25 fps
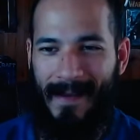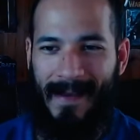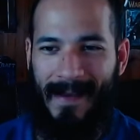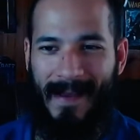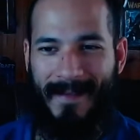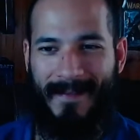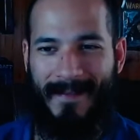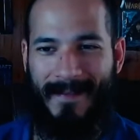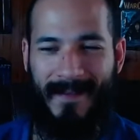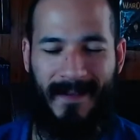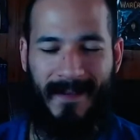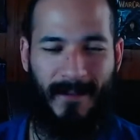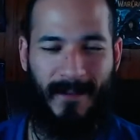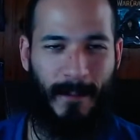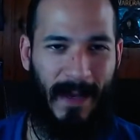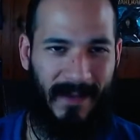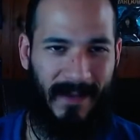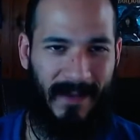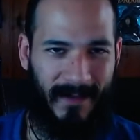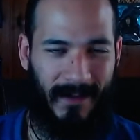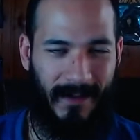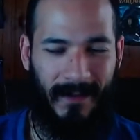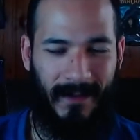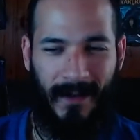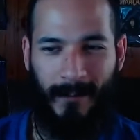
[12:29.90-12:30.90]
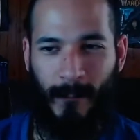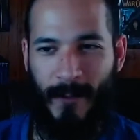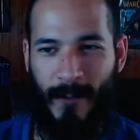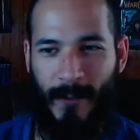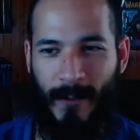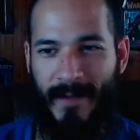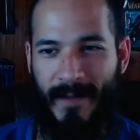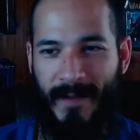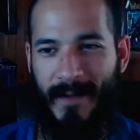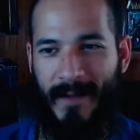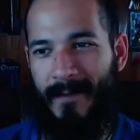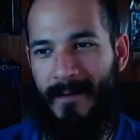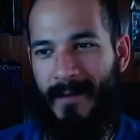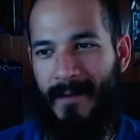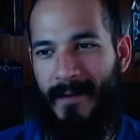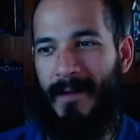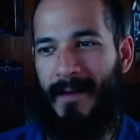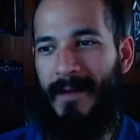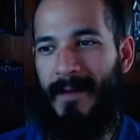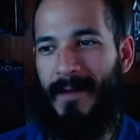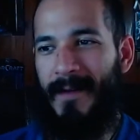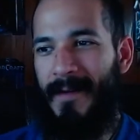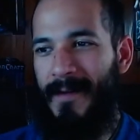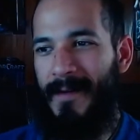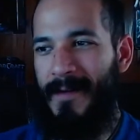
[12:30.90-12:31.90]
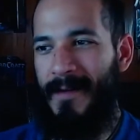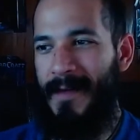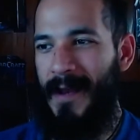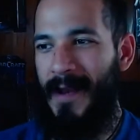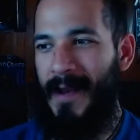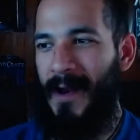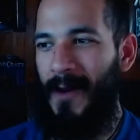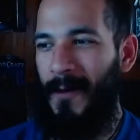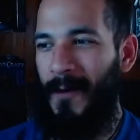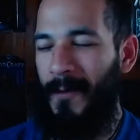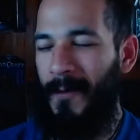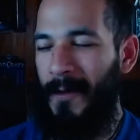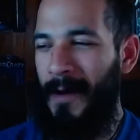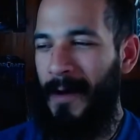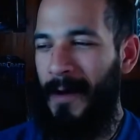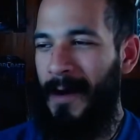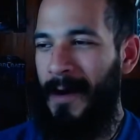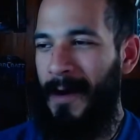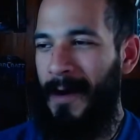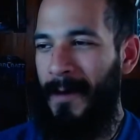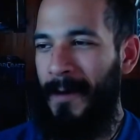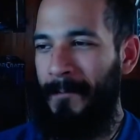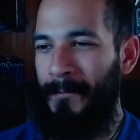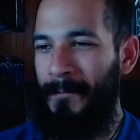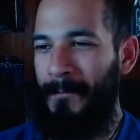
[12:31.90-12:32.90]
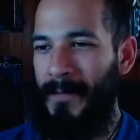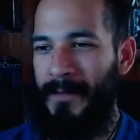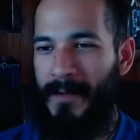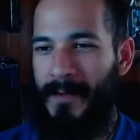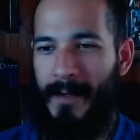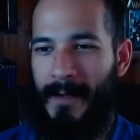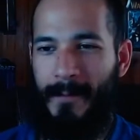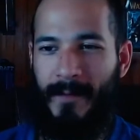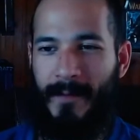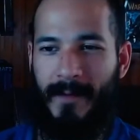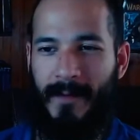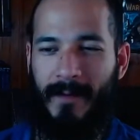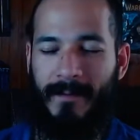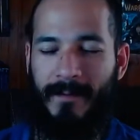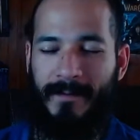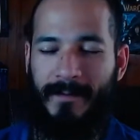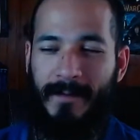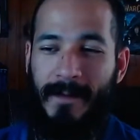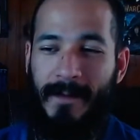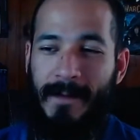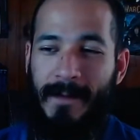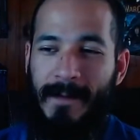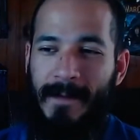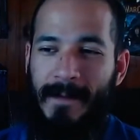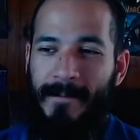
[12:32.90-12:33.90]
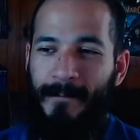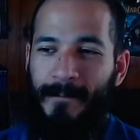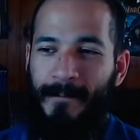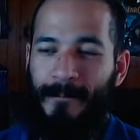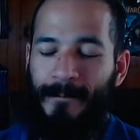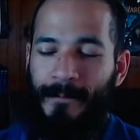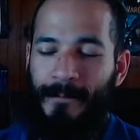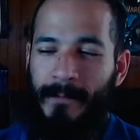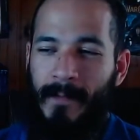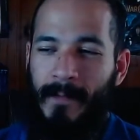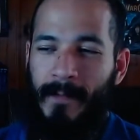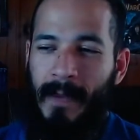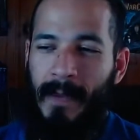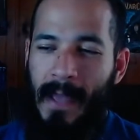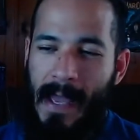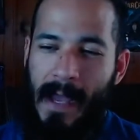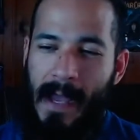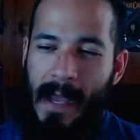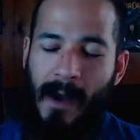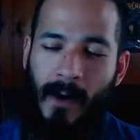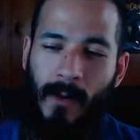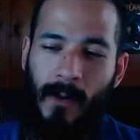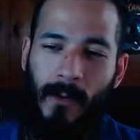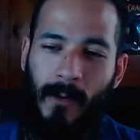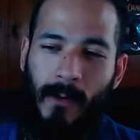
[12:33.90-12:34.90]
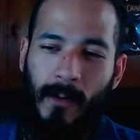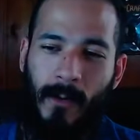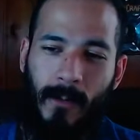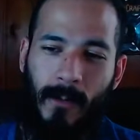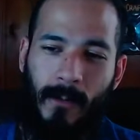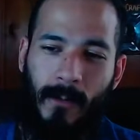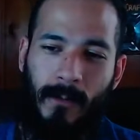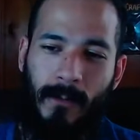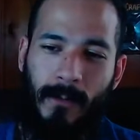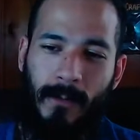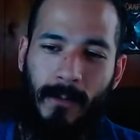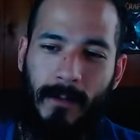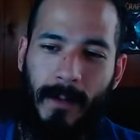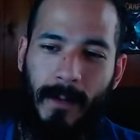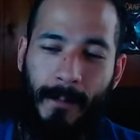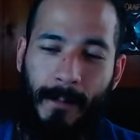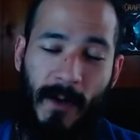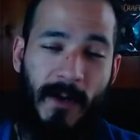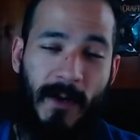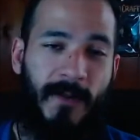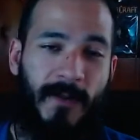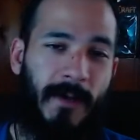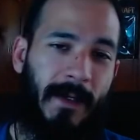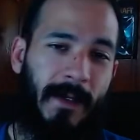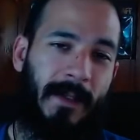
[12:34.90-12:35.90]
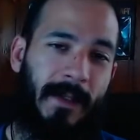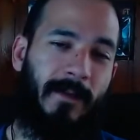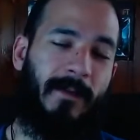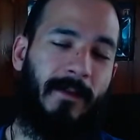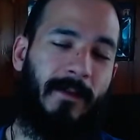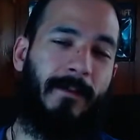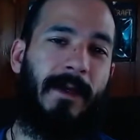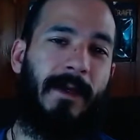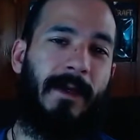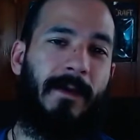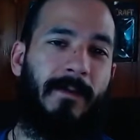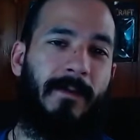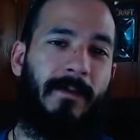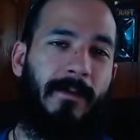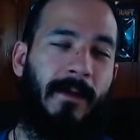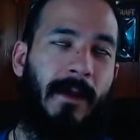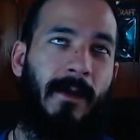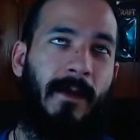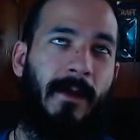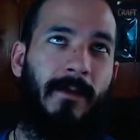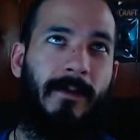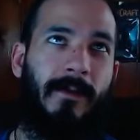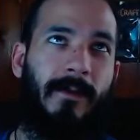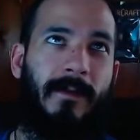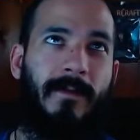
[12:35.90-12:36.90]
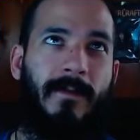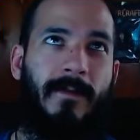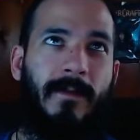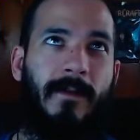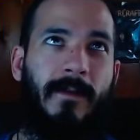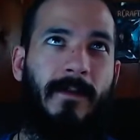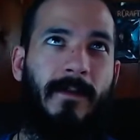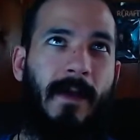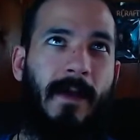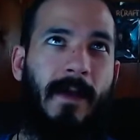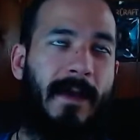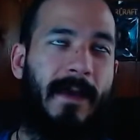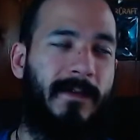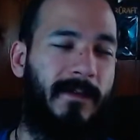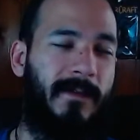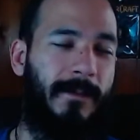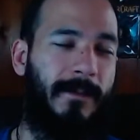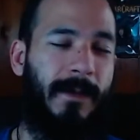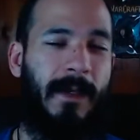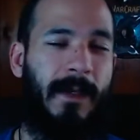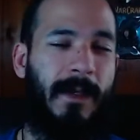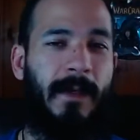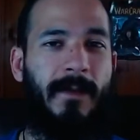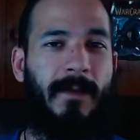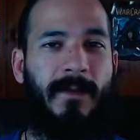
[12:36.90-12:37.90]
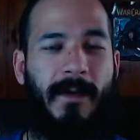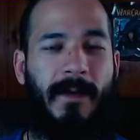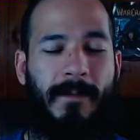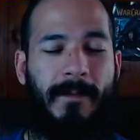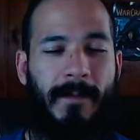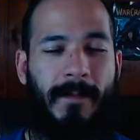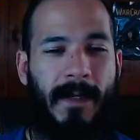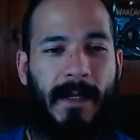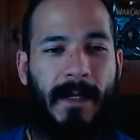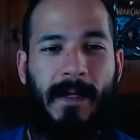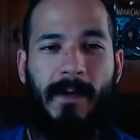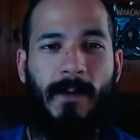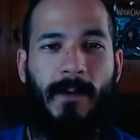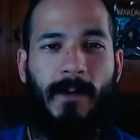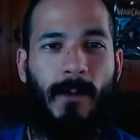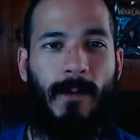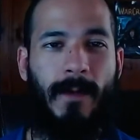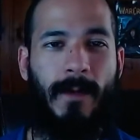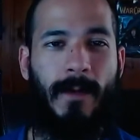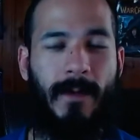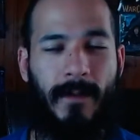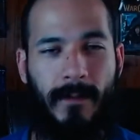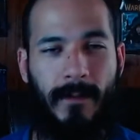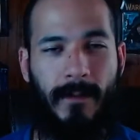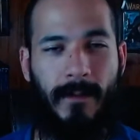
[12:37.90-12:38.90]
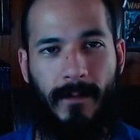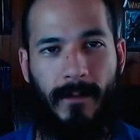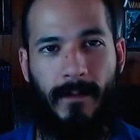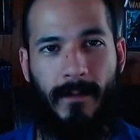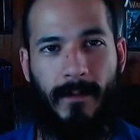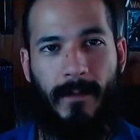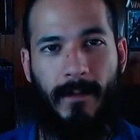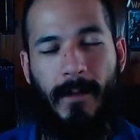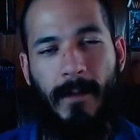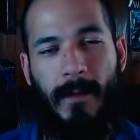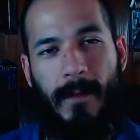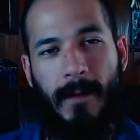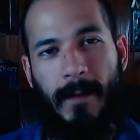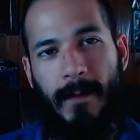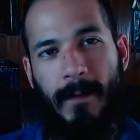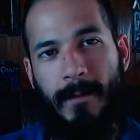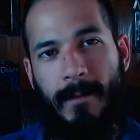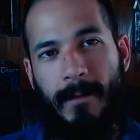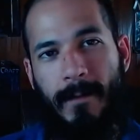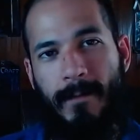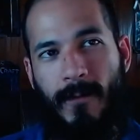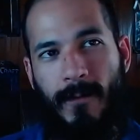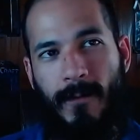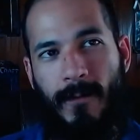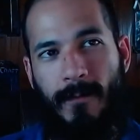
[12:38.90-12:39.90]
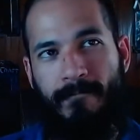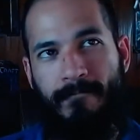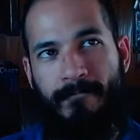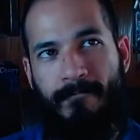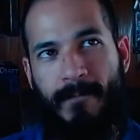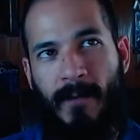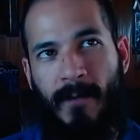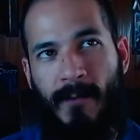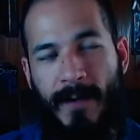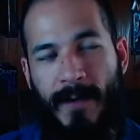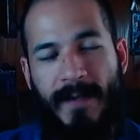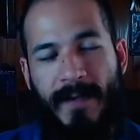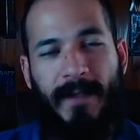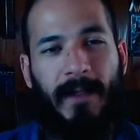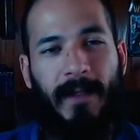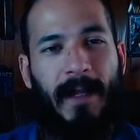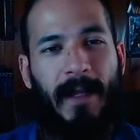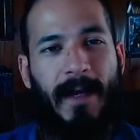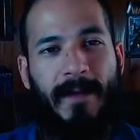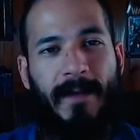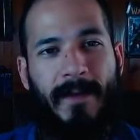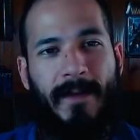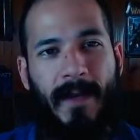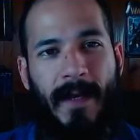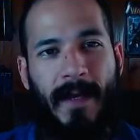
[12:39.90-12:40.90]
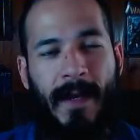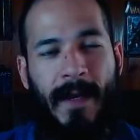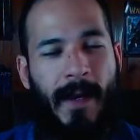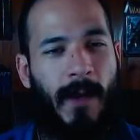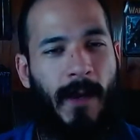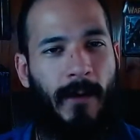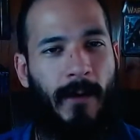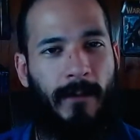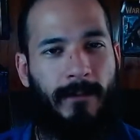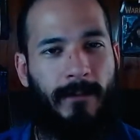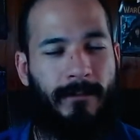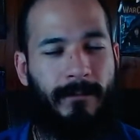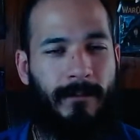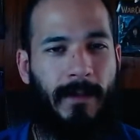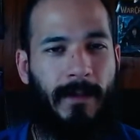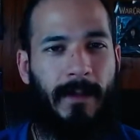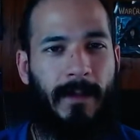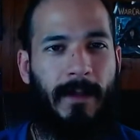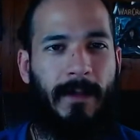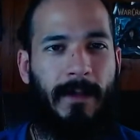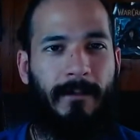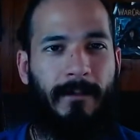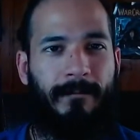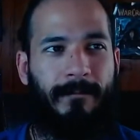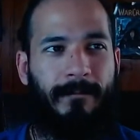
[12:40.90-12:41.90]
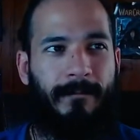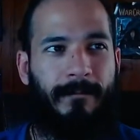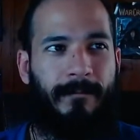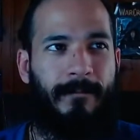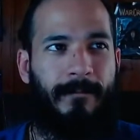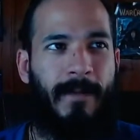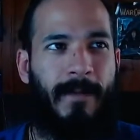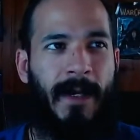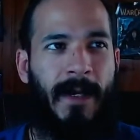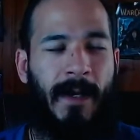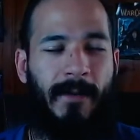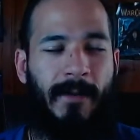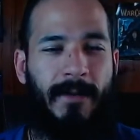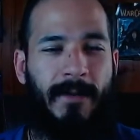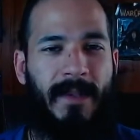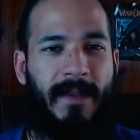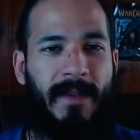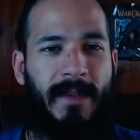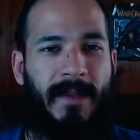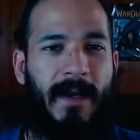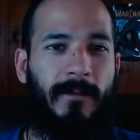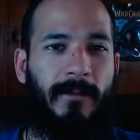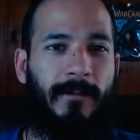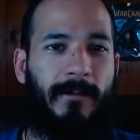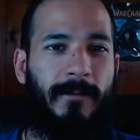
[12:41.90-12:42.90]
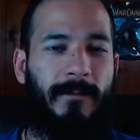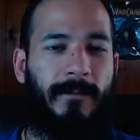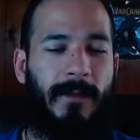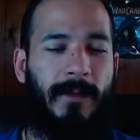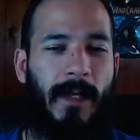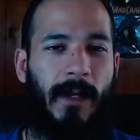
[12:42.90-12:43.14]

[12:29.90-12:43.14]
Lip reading: guess this makes a lot more sense, in terms of how the person needs to be. It just has to be somebody who is just crystallized in and of itself,